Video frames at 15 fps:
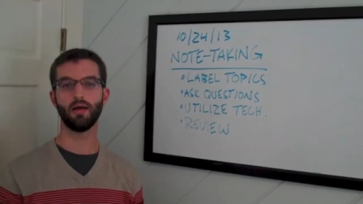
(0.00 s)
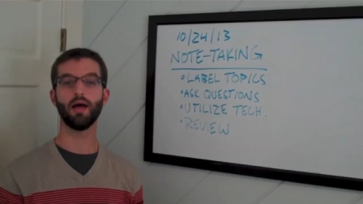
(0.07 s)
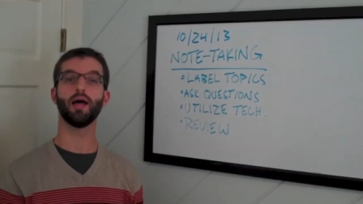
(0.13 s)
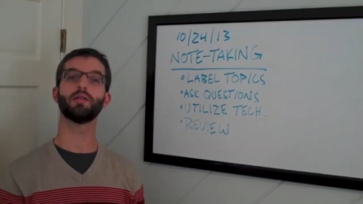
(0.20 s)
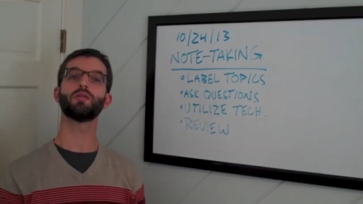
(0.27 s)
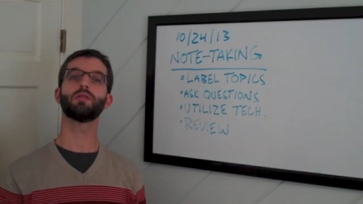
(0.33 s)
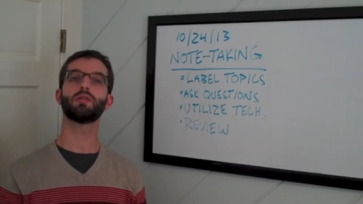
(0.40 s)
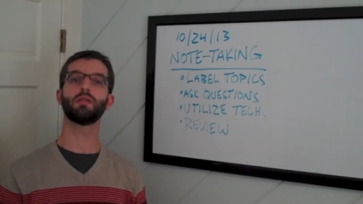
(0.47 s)

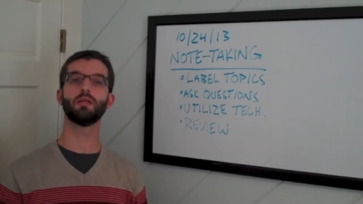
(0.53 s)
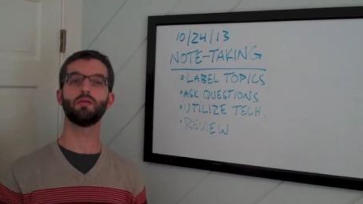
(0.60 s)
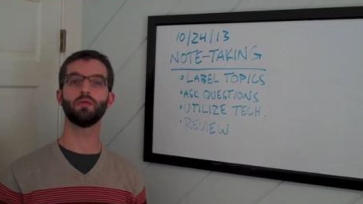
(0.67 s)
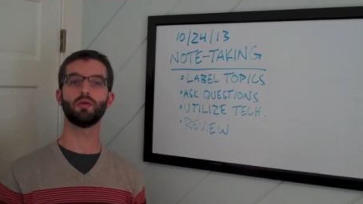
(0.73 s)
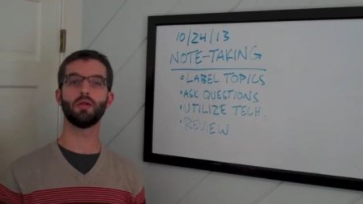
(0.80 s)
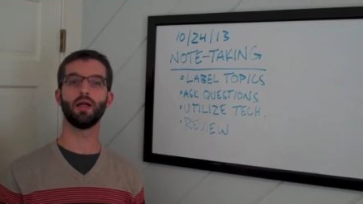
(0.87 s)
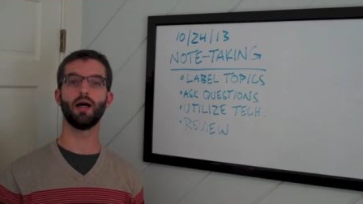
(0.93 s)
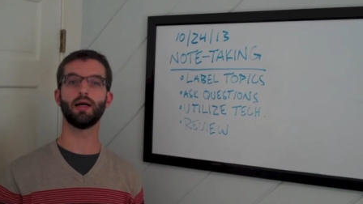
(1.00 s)
As you sit
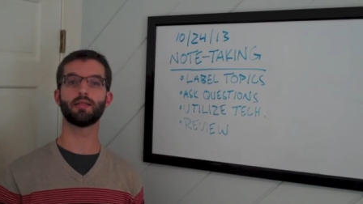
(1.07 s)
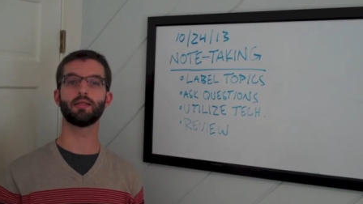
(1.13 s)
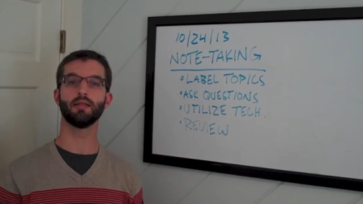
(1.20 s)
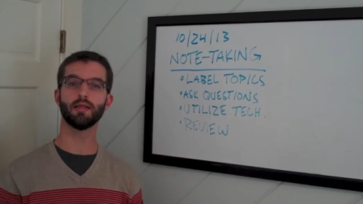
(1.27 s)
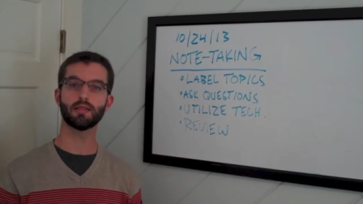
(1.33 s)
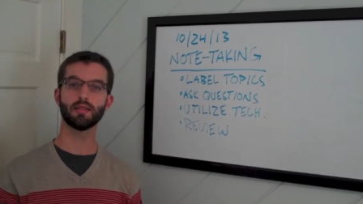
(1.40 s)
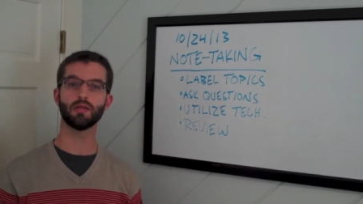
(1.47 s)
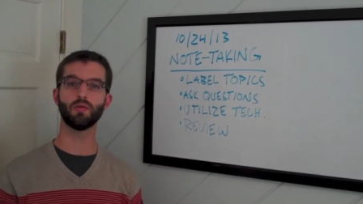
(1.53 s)
through class,
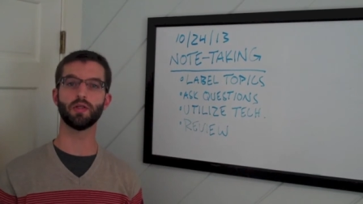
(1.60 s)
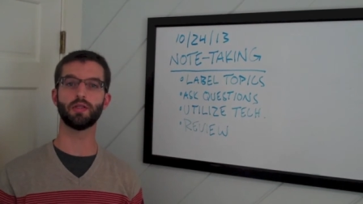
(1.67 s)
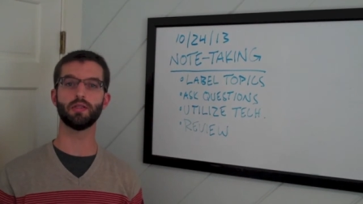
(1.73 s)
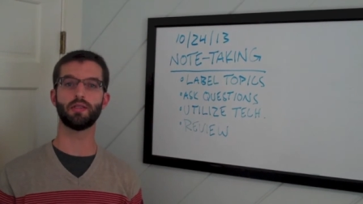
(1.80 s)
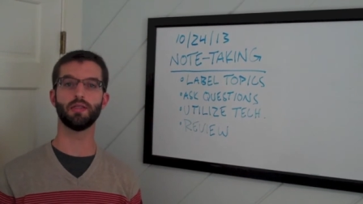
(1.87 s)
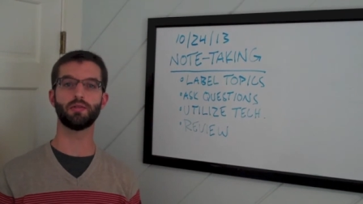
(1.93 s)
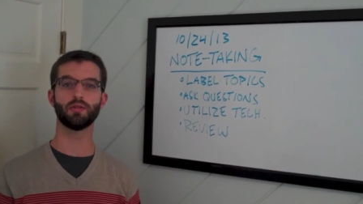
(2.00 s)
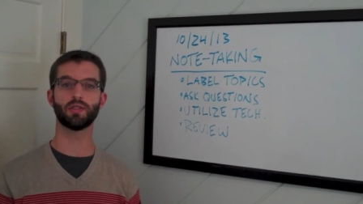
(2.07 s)
listen to what the
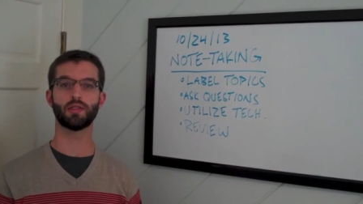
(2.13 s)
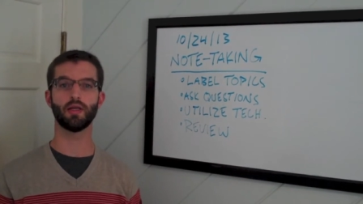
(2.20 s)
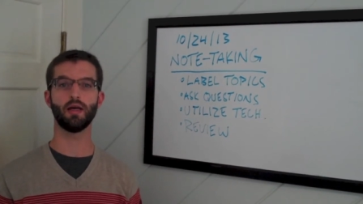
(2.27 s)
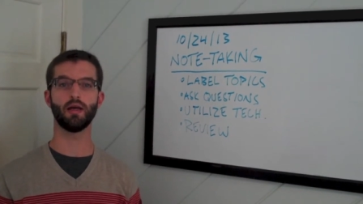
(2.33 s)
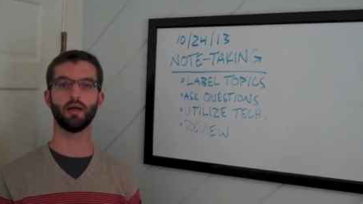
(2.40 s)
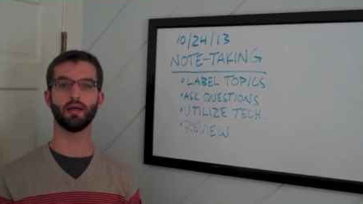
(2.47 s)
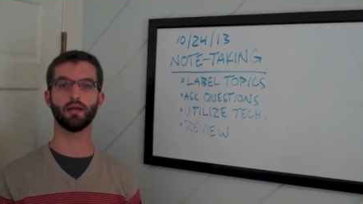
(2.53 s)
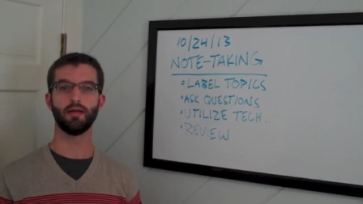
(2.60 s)
teacher's
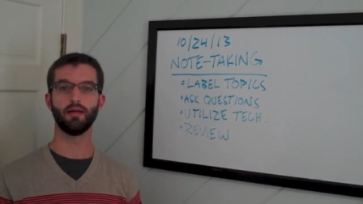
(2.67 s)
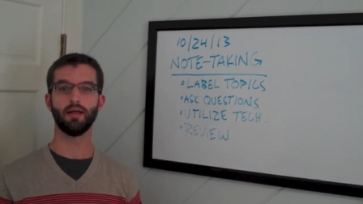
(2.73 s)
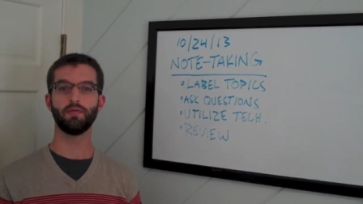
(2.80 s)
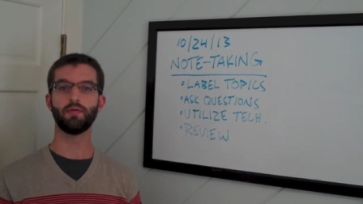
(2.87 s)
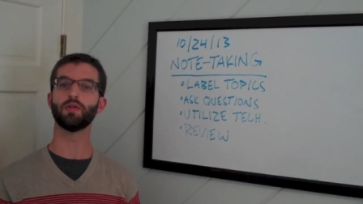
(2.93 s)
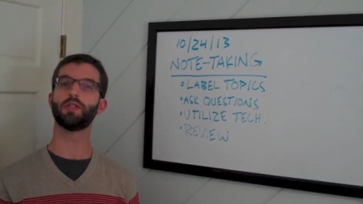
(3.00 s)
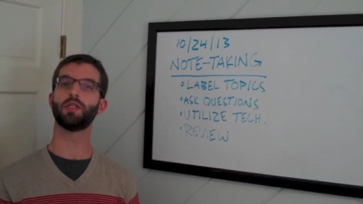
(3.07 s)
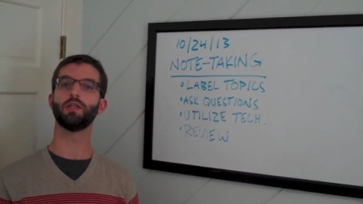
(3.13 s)
saying. If
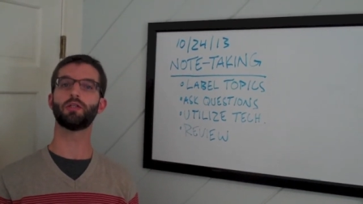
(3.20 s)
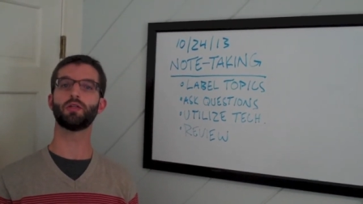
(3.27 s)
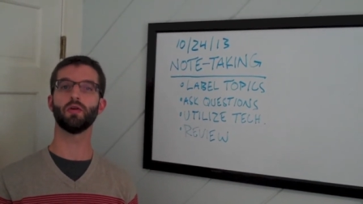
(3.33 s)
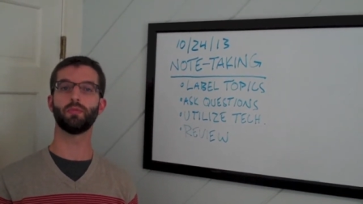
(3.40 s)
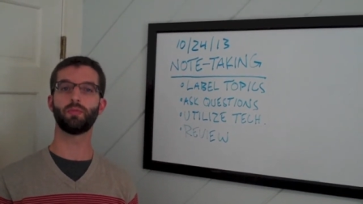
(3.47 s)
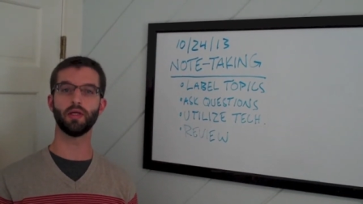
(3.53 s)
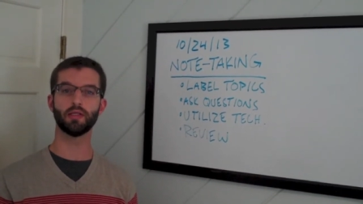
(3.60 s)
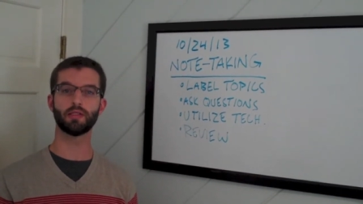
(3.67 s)
your teacher
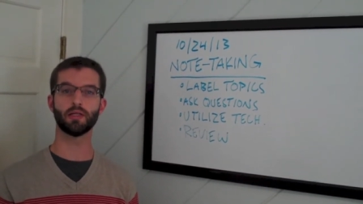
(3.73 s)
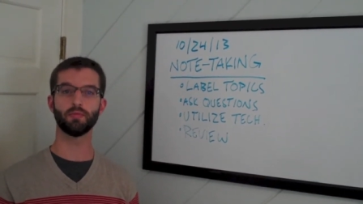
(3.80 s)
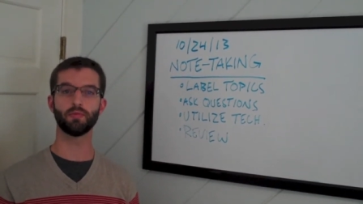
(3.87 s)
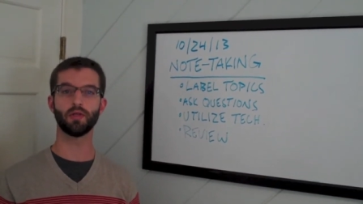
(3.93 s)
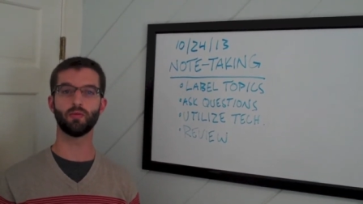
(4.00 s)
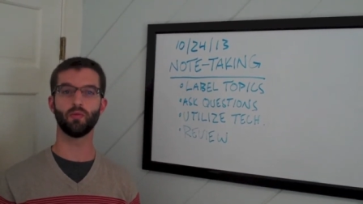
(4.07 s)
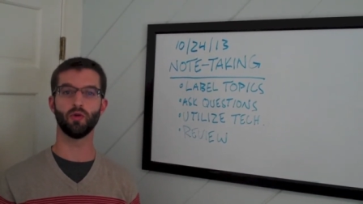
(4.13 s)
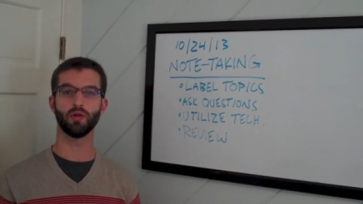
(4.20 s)
repeats
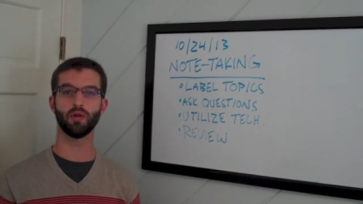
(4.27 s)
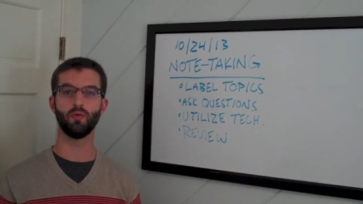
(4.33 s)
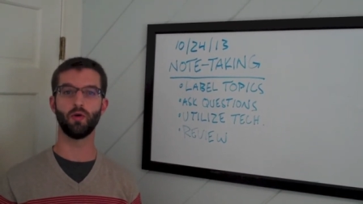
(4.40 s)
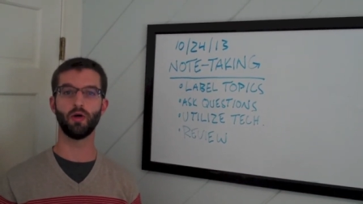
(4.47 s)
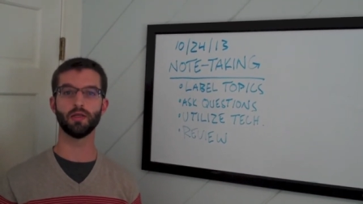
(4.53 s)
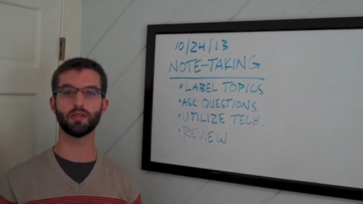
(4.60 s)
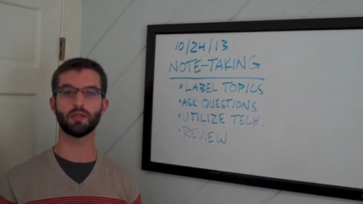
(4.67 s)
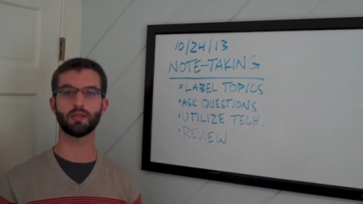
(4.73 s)
something more than
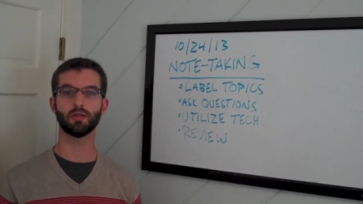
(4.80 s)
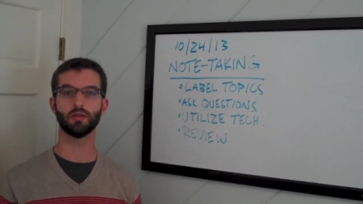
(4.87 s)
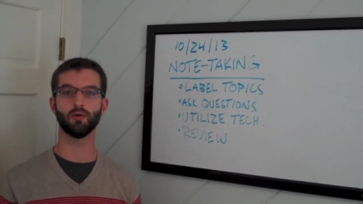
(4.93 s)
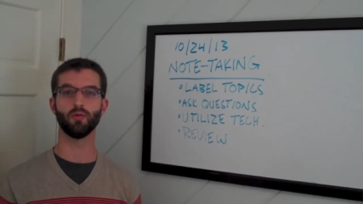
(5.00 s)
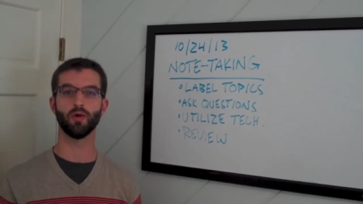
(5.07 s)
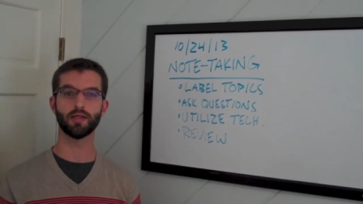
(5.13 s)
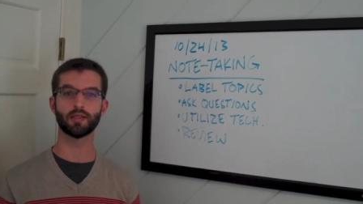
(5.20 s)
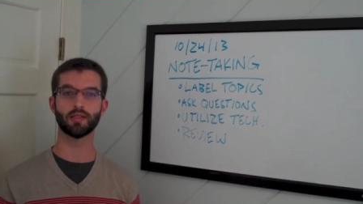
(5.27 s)
once
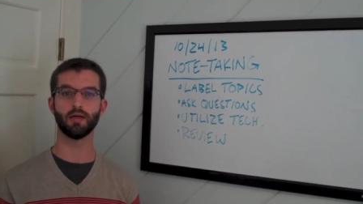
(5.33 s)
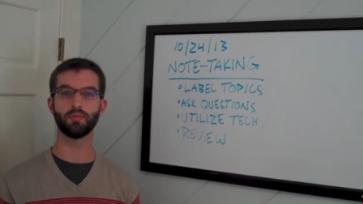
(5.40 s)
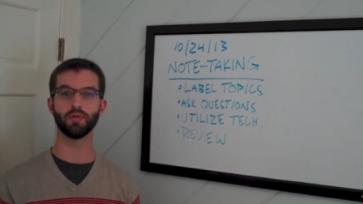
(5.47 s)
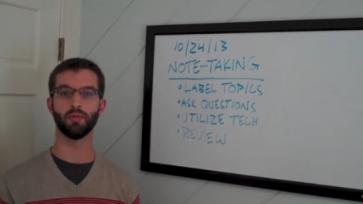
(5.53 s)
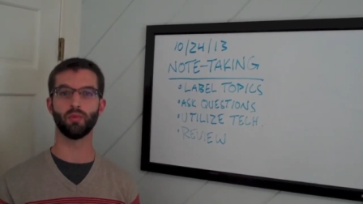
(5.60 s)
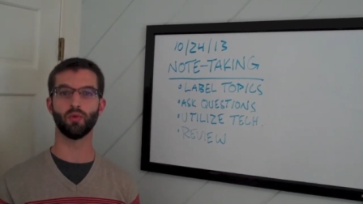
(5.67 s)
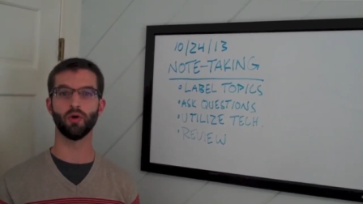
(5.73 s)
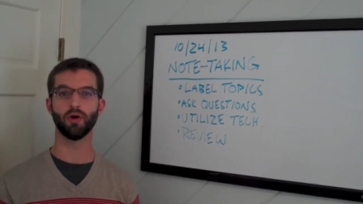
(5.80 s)
or writes it up on
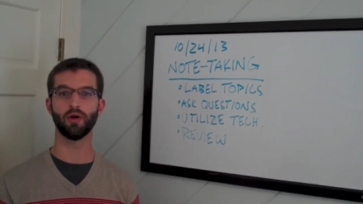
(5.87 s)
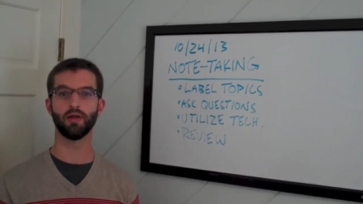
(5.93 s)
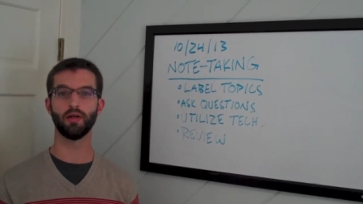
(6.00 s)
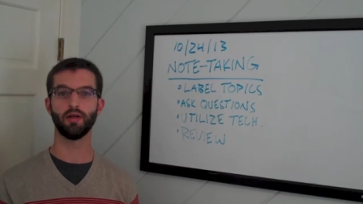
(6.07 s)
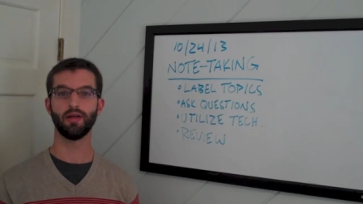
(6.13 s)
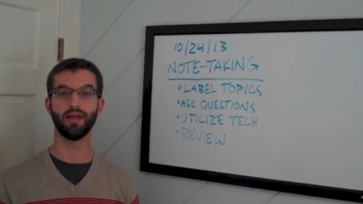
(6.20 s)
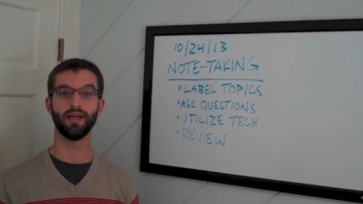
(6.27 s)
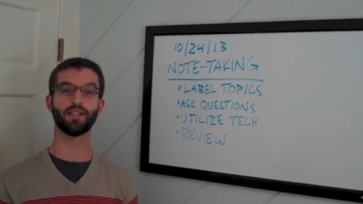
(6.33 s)
the board,
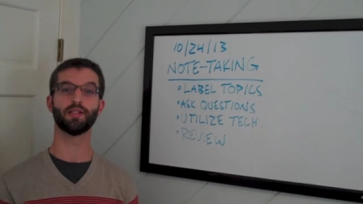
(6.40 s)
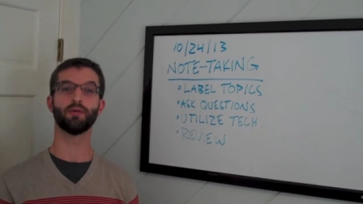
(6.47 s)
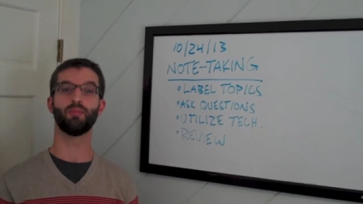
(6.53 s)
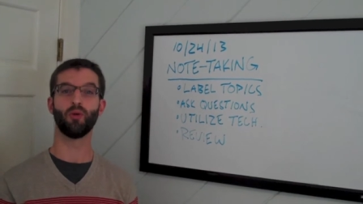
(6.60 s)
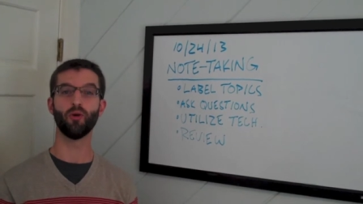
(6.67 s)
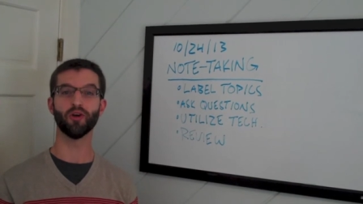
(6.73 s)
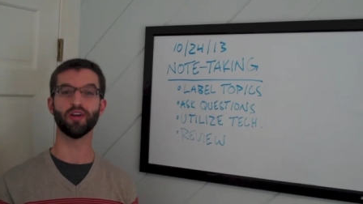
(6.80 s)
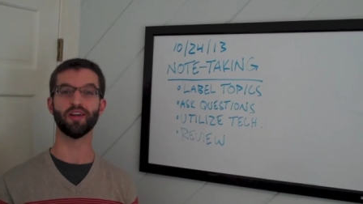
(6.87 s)
it's
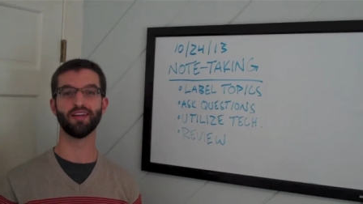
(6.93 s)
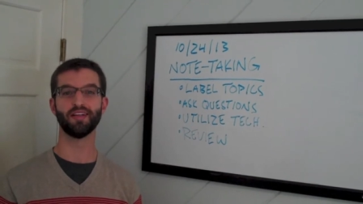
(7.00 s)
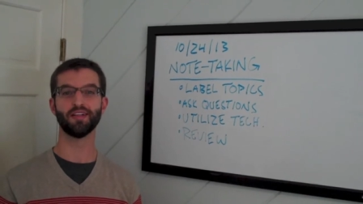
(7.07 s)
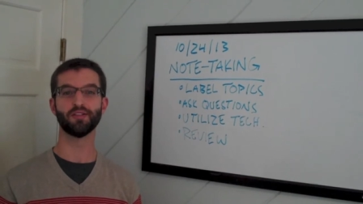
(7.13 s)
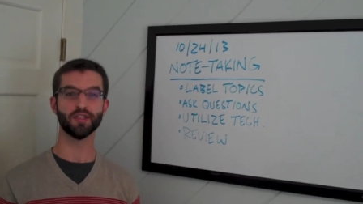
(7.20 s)
important.